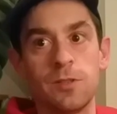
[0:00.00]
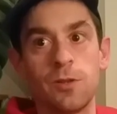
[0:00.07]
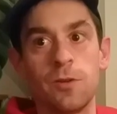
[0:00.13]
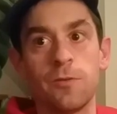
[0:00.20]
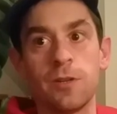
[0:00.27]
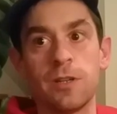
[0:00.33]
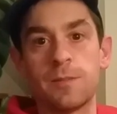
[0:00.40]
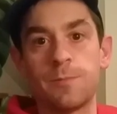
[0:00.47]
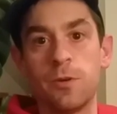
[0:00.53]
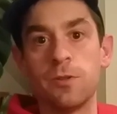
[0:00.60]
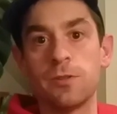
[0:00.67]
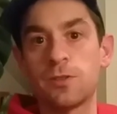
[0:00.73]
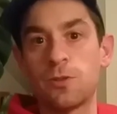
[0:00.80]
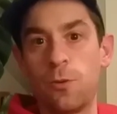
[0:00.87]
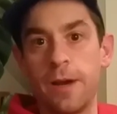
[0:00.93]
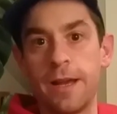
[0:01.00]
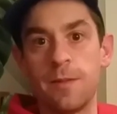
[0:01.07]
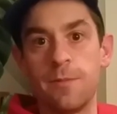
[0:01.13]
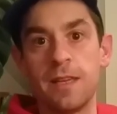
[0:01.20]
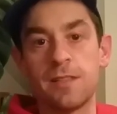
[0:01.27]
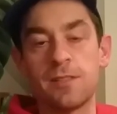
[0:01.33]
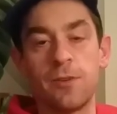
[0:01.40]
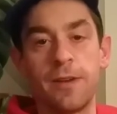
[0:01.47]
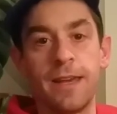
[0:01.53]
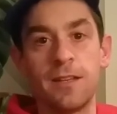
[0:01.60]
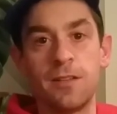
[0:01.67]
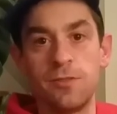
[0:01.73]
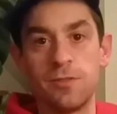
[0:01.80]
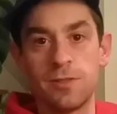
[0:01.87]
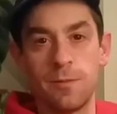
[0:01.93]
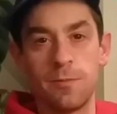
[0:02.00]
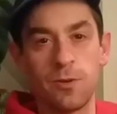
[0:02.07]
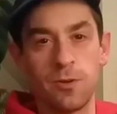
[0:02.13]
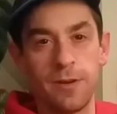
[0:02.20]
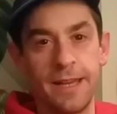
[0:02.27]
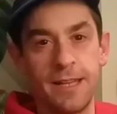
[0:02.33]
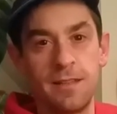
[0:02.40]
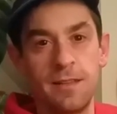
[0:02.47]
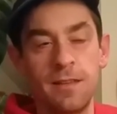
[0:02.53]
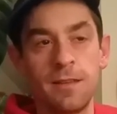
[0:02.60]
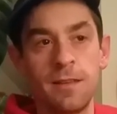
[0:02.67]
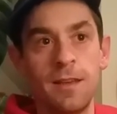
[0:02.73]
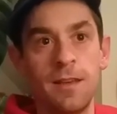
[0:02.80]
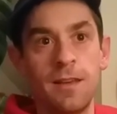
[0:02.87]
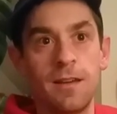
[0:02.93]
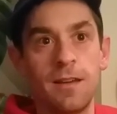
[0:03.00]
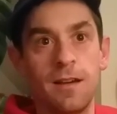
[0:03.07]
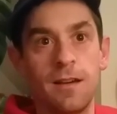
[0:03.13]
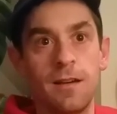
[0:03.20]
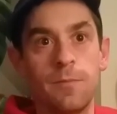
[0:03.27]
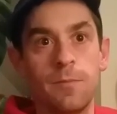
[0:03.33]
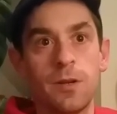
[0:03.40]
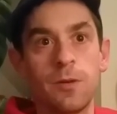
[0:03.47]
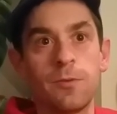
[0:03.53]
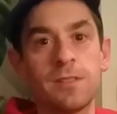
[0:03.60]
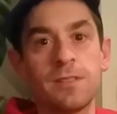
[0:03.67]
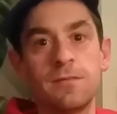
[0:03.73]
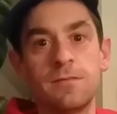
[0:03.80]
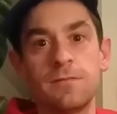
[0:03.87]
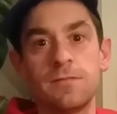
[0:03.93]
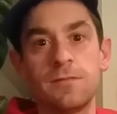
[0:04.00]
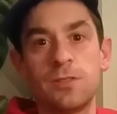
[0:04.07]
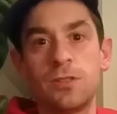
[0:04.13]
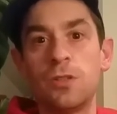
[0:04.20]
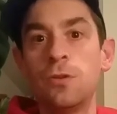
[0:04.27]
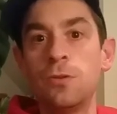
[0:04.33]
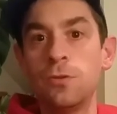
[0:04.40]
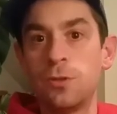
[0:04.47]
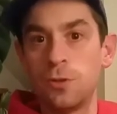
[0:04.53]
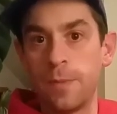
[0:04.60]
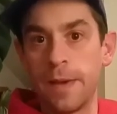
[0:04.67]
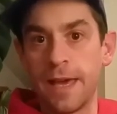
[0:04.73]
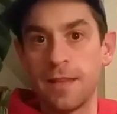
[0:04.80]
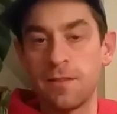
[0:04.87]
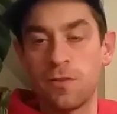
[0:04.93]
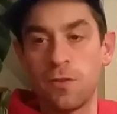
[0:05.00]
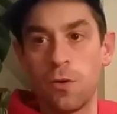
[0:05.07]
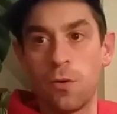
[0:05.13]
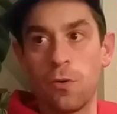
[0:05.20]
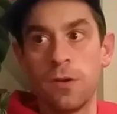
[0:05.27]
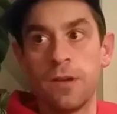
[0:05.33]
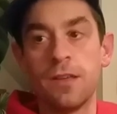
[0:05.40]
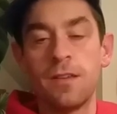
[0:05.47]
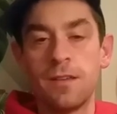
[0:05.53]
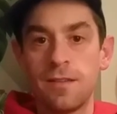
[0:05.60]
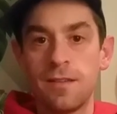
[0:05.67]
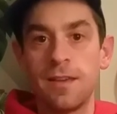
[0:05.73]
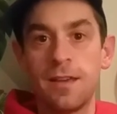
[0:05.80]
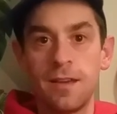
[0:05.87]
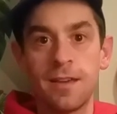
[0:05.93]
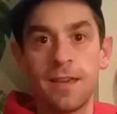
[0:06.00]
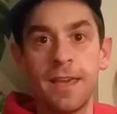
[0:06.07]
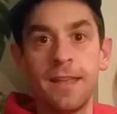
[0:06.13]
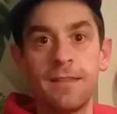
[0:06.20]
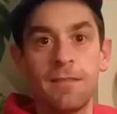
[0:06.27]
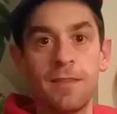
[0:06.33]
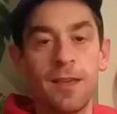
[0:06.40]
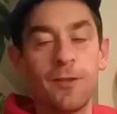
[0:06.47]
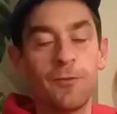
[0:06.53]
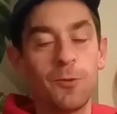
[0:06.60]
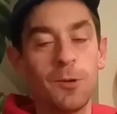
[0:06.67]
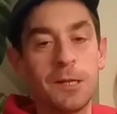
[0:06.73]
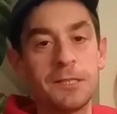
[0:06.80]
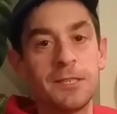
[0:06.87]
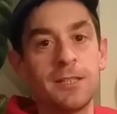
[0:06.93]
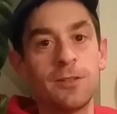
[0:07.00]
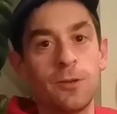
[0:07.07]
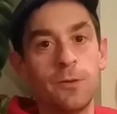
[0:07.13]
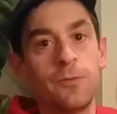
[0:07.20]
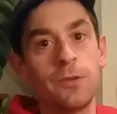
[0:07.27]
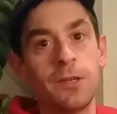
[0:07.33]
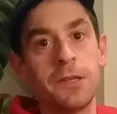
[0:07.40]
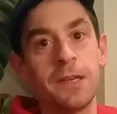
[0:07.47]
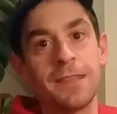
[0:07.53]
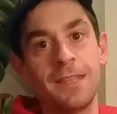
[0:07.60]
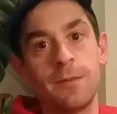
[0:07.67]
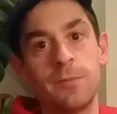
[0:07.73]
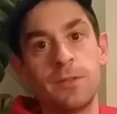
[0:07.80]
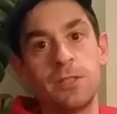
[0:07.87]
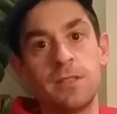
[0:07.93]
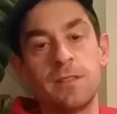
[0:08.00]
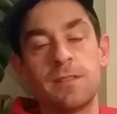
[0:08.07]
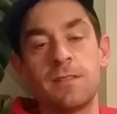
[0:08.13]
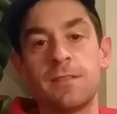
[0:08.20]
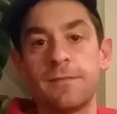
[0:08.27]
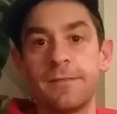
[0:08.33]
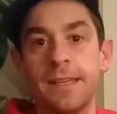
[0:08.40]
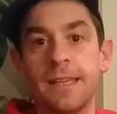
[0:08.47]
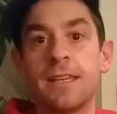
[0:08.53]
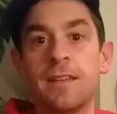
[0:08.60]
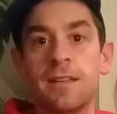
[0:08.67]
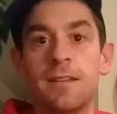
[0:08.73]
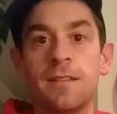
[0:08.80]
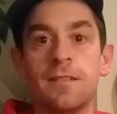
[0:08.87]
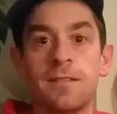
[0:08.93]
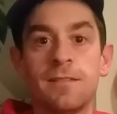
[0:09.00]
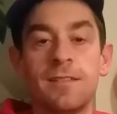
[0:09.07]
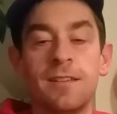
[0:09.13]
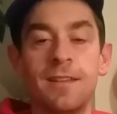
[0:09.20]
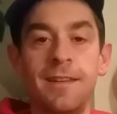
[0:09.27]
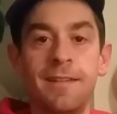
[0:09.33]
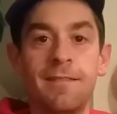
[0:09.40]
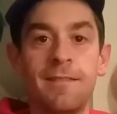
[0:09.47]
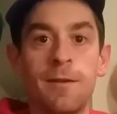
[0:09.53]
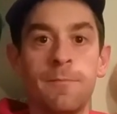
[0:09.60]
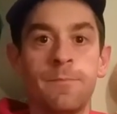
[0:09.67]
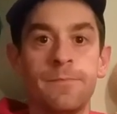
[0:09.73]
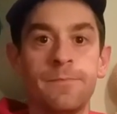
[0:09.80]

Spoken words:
overexposed quite a bit, so I had to do some correcting, but it wasn't too bad. So again, thanks for watching. Hopefully you like the images, and see you next time.